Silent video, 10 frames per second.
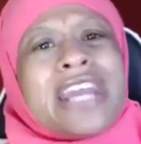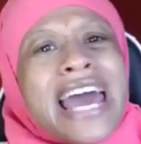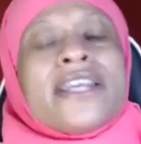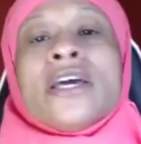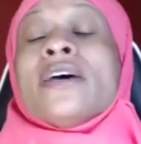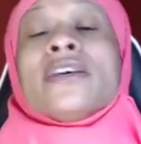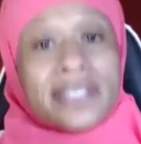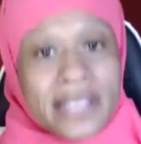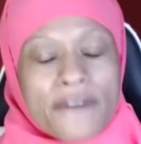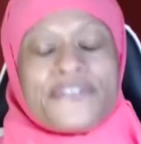of that
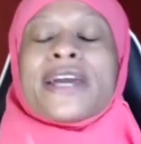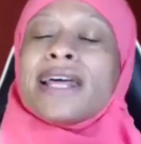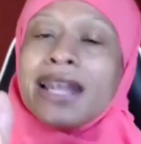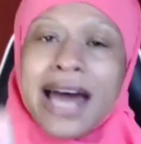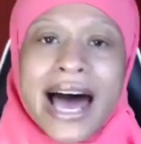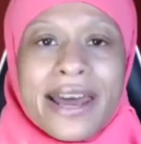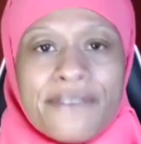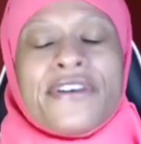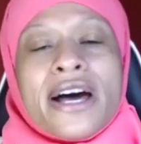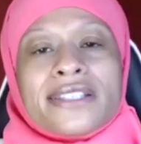stuff that a lot
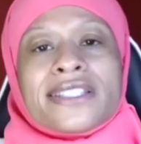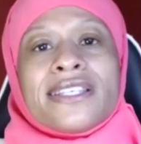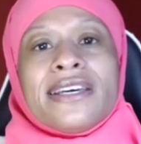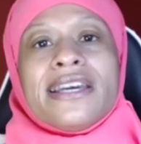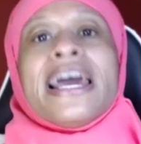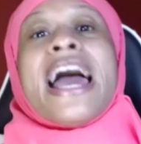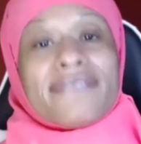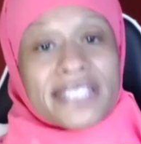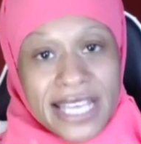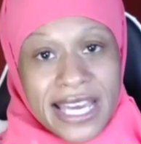of us
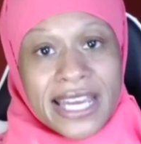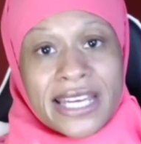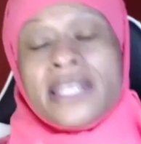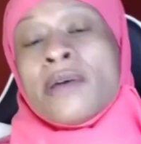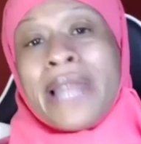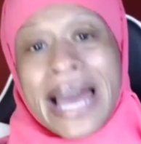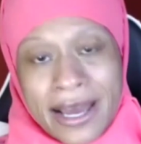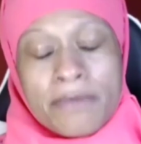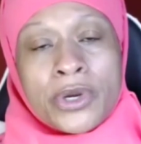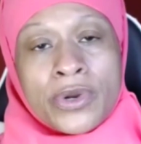have seen in the
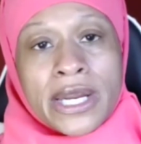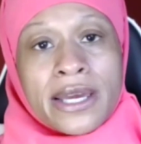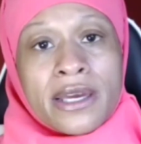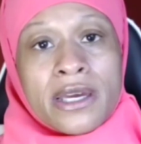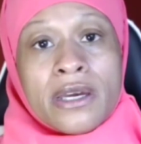Black community.